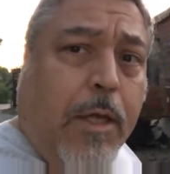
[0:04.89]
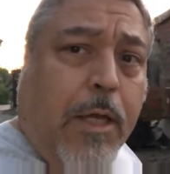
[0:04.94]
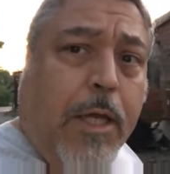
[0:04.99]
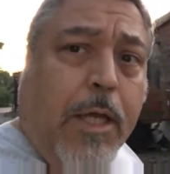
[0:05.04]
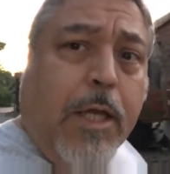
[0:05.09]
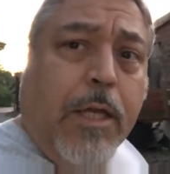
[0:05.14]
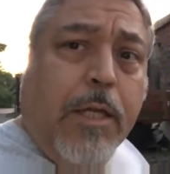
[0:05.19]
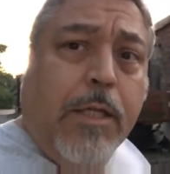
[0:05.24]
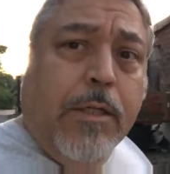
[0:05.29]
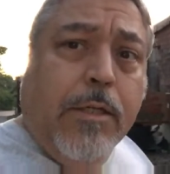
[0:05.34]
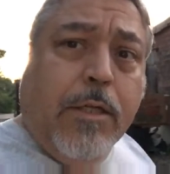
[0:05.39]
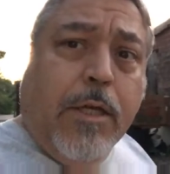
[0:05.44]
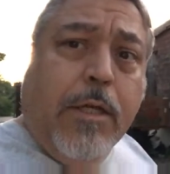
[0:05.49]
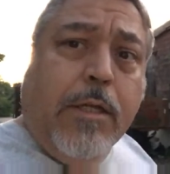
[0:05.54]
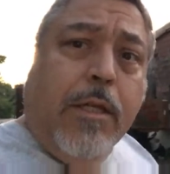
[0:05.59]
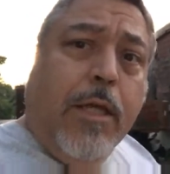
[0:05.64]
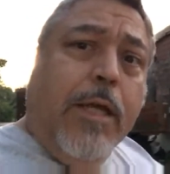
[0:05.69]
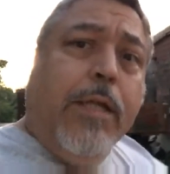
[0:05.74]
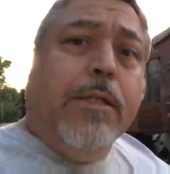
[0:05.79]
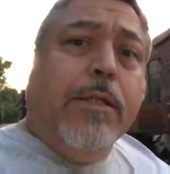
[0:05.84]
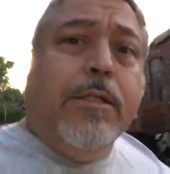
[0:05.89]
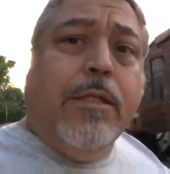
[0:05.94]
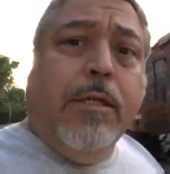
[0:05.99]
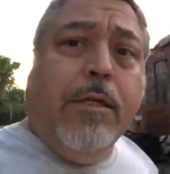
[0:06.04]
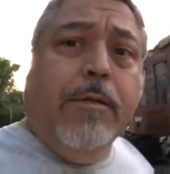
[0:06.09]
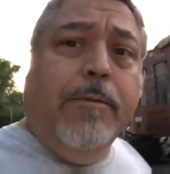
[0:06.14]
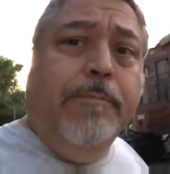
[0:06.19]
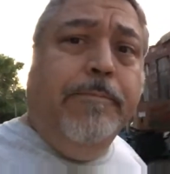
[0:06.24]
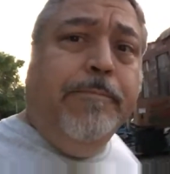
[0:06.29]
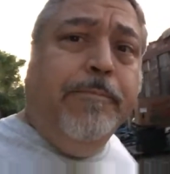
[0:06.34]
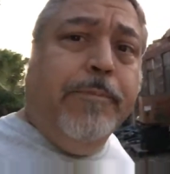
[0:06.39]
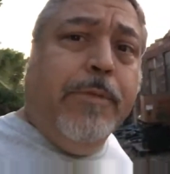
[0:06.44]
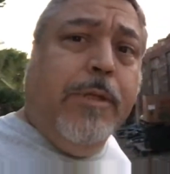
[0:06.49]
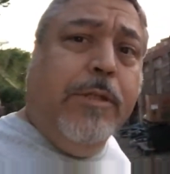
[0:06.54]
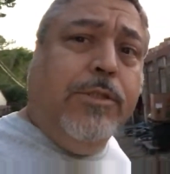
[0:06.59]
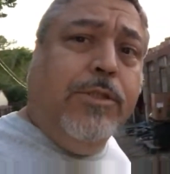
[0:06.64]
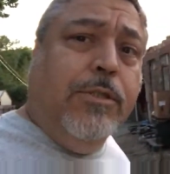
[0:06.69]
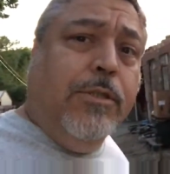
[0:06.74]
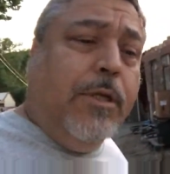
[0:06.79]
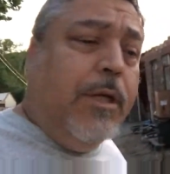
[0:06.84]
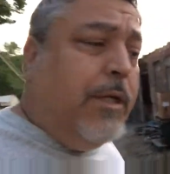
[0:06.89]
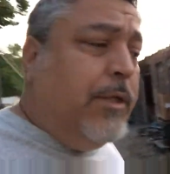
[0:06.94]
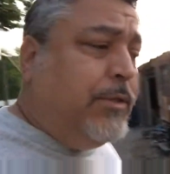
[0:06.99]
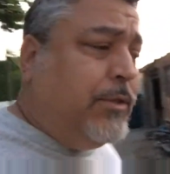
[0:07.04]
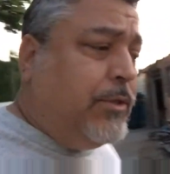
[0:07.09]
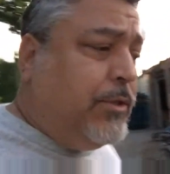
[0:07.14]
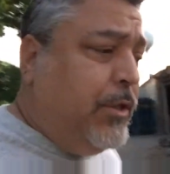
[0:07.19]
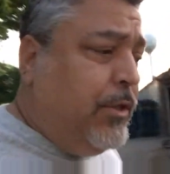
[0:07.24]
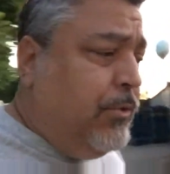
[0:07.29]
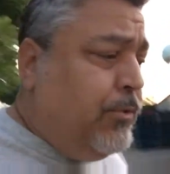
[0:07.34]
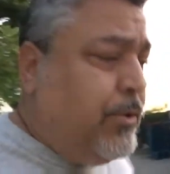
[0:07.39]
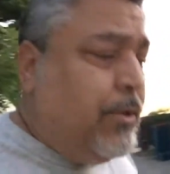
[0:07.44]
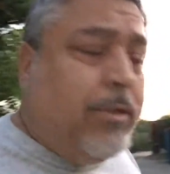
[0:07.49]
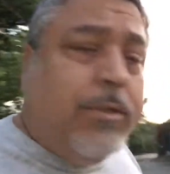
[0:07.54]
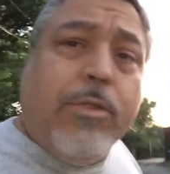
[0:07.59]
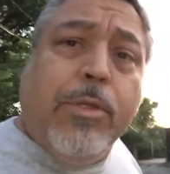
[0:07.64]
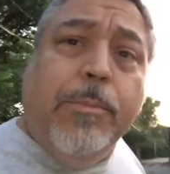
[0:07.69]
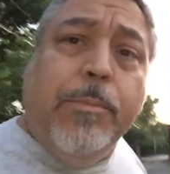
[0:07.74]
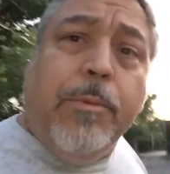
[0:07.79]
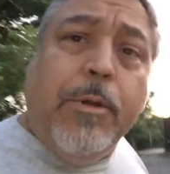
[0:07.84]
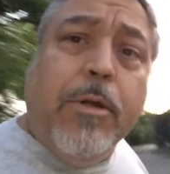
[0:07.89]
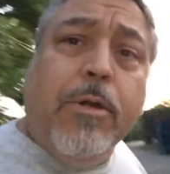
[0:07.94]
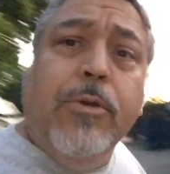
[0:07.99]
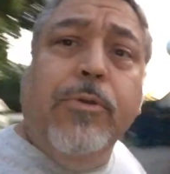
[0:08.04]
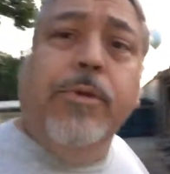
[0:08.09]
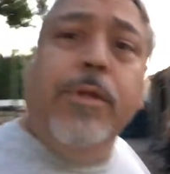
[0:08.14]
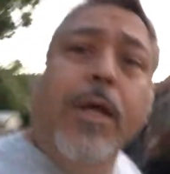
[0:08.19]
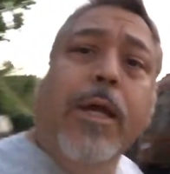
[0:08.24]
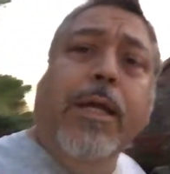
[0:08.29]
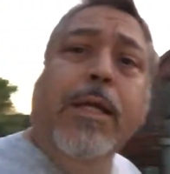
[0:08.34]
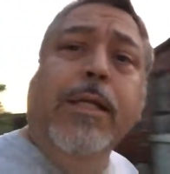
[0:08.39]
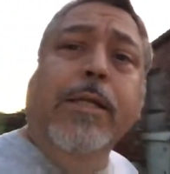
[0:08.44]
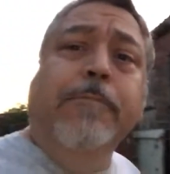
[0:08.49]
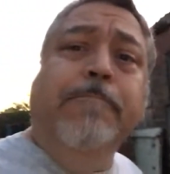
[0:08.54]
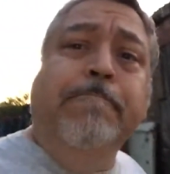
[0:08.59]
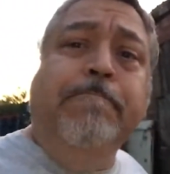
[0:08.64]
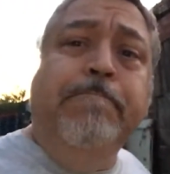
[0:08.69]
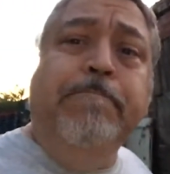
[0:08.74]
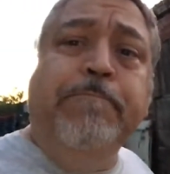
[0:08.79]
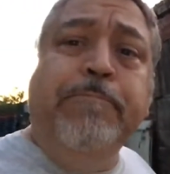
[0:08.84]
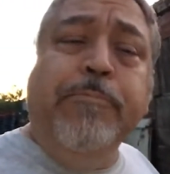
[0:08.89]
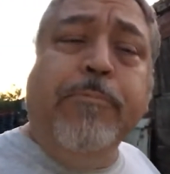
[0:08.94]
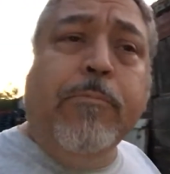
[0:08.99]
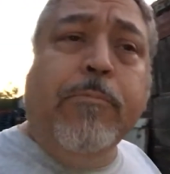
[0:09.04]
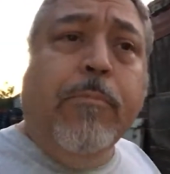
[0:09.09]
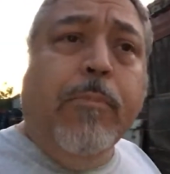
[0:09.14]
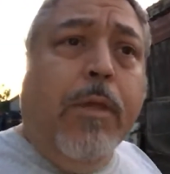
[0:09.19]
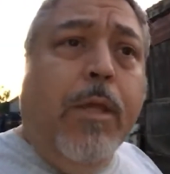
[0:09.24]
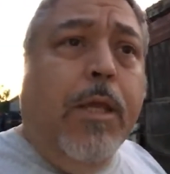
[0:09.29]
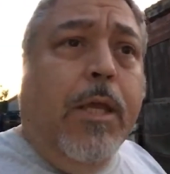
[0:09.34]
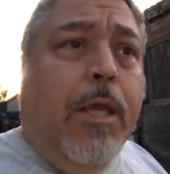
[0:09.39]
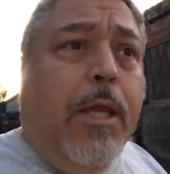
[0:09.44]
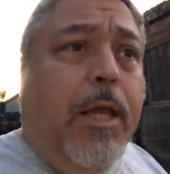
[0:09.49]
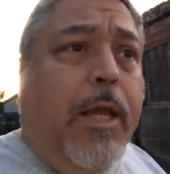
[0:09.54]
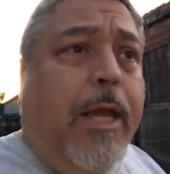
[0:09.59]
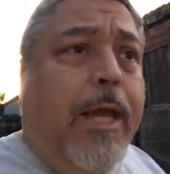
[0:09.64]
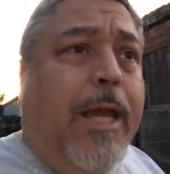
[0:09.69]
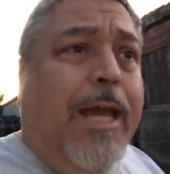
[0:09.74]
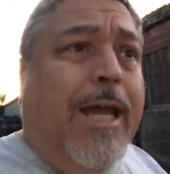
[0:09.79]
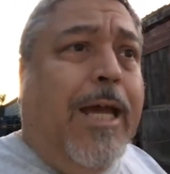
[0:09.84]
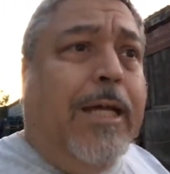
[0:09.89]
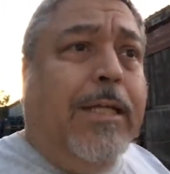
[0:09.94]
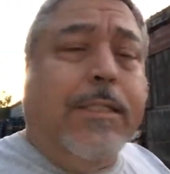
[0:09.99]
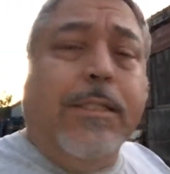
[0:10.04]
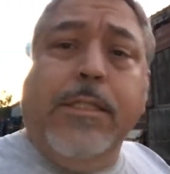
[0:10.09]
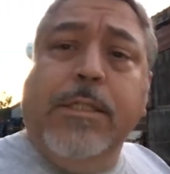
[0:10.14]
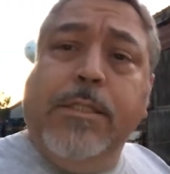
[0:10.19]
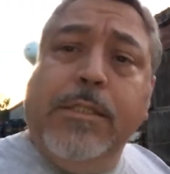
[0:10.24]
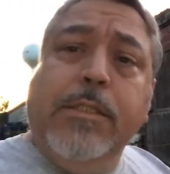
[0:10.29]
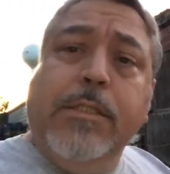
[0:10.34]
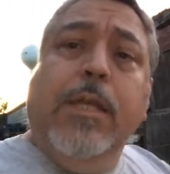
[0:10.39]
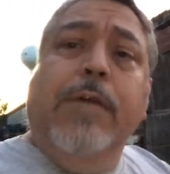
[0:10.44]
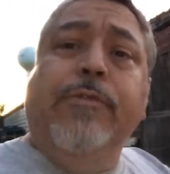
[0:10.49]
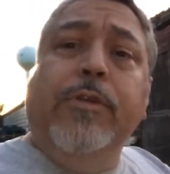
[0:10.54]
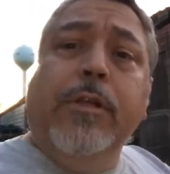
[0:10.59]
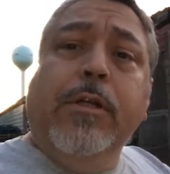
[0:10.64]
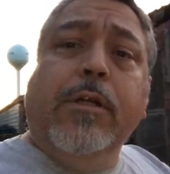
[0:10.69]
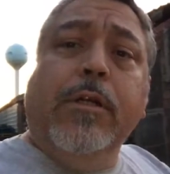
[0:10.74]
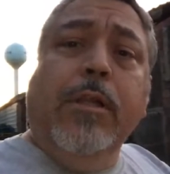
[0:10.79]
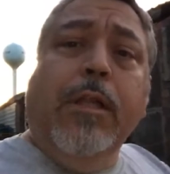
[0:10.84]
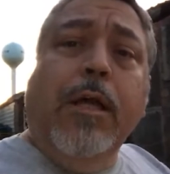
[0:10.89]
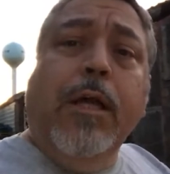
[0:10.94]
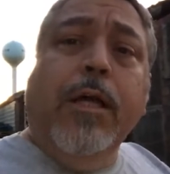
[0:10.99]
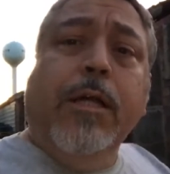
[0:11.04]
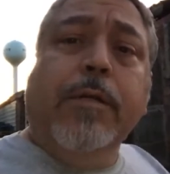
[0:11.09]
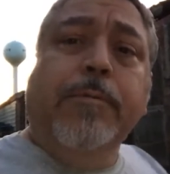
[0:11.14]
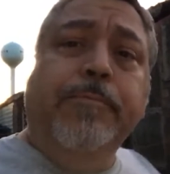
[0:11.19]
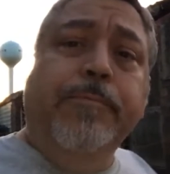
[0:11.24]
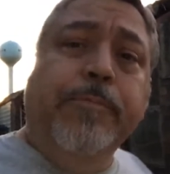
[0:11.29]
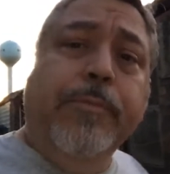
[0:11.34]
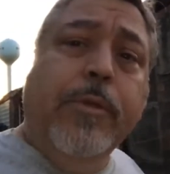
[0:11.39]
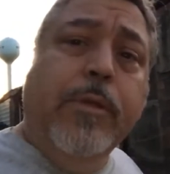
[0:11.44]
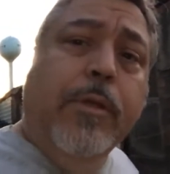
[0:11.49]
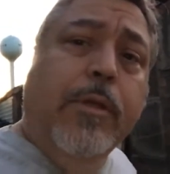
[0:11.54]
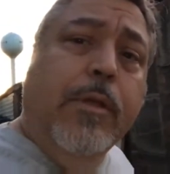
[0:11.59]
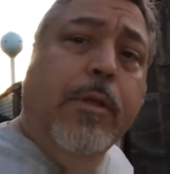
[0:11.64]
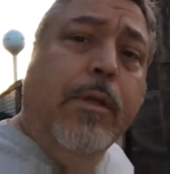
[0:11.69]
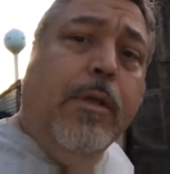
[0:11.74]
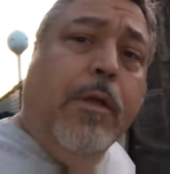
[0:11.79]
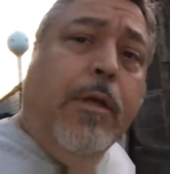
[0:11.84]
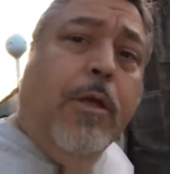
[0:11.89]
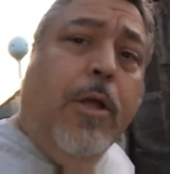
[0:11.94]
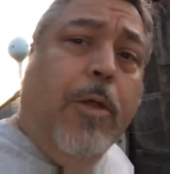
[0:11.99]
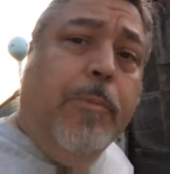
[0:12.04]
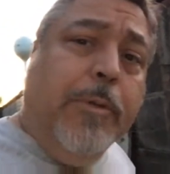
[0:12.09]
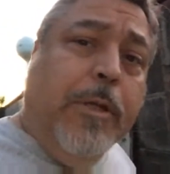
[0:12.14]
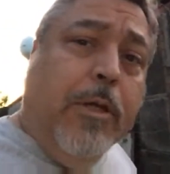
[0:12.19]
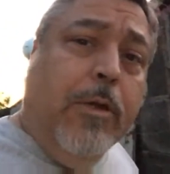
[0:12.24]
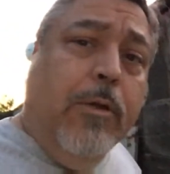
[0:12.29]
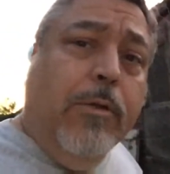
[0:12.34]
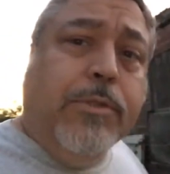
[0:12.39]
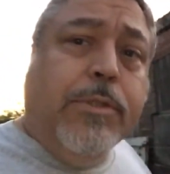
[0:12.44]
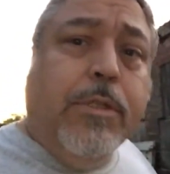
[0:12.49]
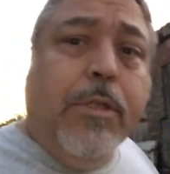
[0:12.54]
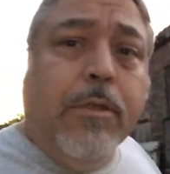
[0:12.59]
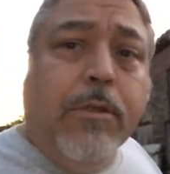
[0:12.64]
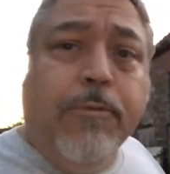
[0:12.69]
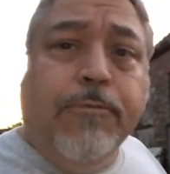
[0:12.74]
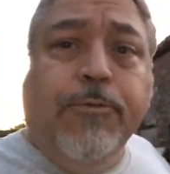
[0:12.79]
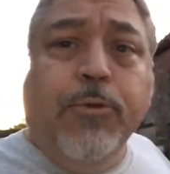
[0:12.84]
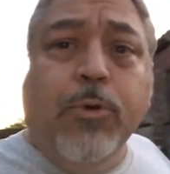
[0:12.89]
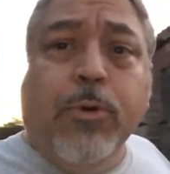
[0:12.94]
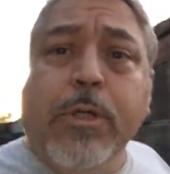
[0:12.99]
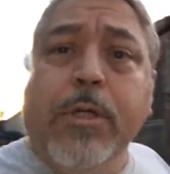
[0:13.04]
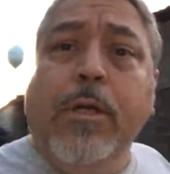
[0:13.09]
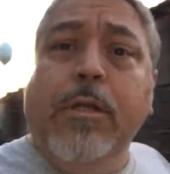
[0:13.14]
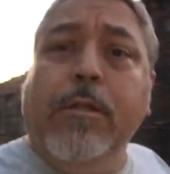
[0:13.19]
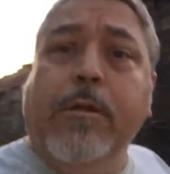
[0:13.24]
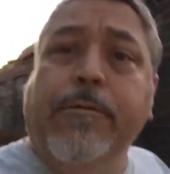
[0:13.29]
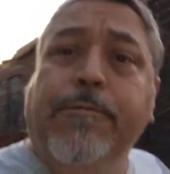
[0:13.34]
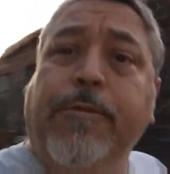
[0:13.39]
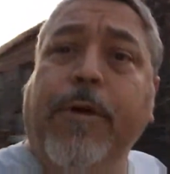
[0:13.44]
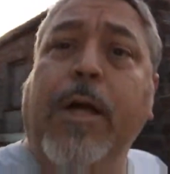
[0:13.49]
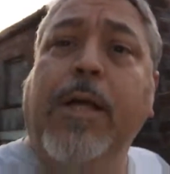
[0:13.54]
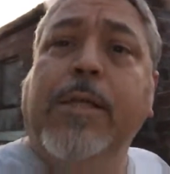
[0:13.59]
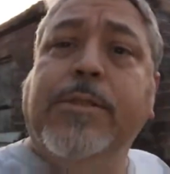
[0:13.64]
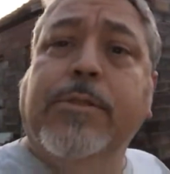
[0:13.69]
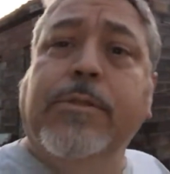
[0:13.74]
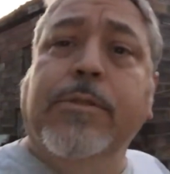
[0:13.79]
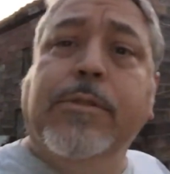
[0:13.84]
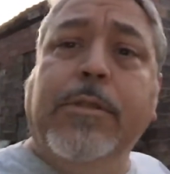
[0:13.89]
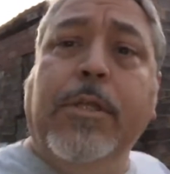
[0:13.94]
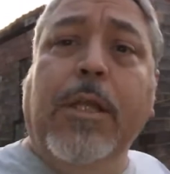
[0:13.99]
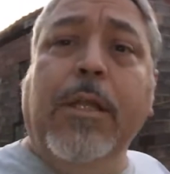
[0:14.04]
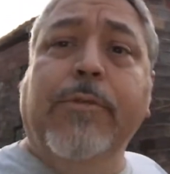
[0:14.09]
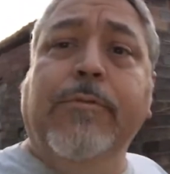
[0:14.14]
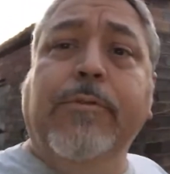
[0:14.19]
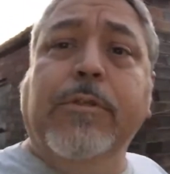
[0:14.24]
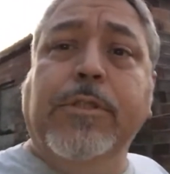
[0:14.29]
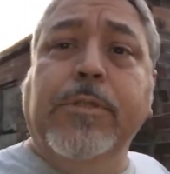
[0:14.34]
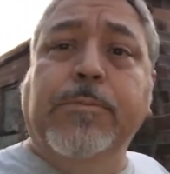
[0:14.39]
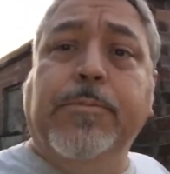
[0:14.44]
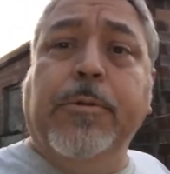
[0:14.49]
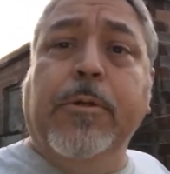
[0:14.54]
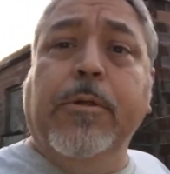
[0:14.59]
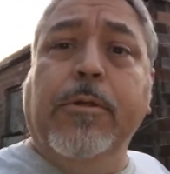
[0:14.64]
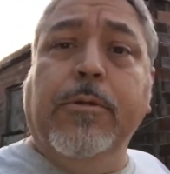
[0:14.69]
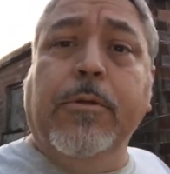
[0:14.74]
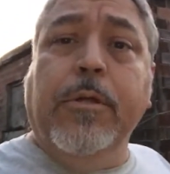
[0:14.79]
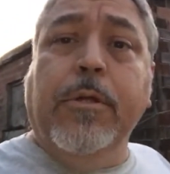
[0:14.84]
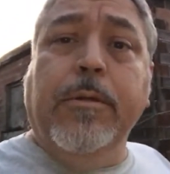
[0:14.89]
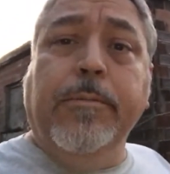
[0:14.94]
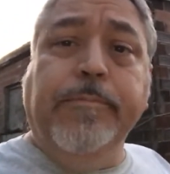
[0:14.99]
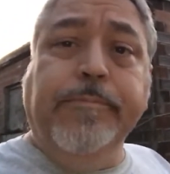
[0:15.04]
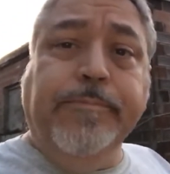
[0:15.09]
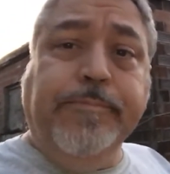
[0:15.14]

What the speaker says: and I'd like to let you guys know that tomorrow night at 7 o'clock, I'll be hosting the Four Color Fossils television program.